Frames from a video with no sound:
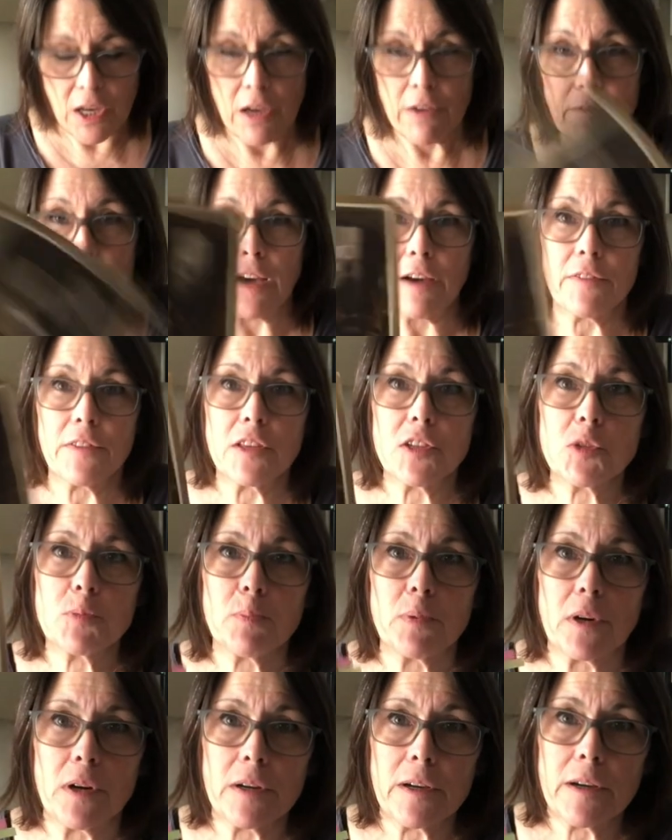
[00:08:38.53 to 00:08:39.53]
Found this
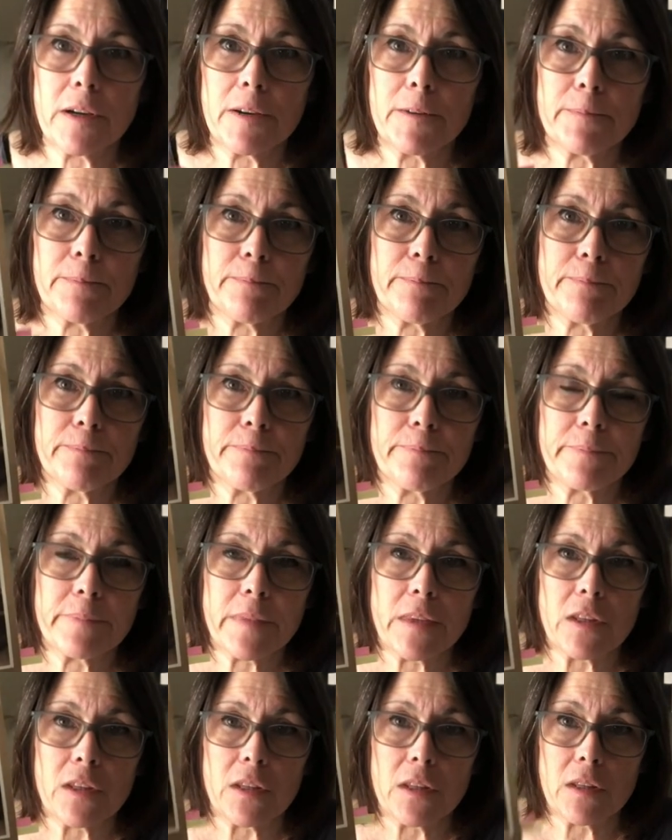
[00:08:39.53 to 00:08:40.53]
book,
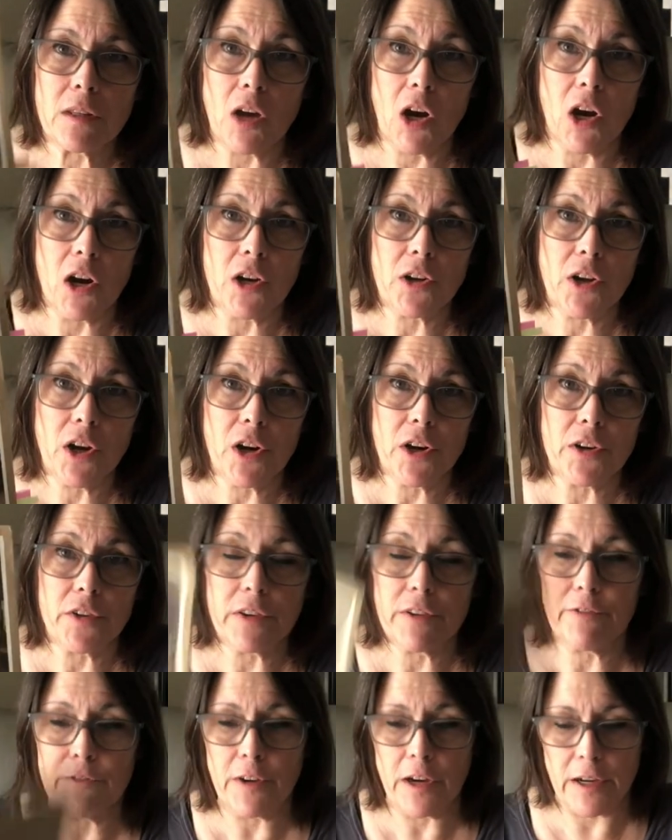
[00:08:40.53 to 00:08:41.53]
hard, hard
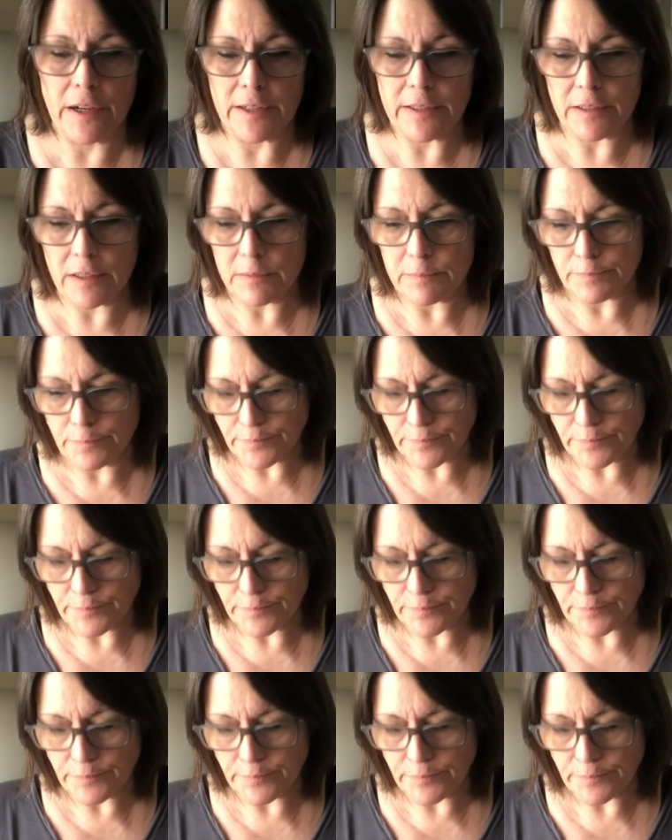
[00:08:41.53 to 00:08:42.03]
to find.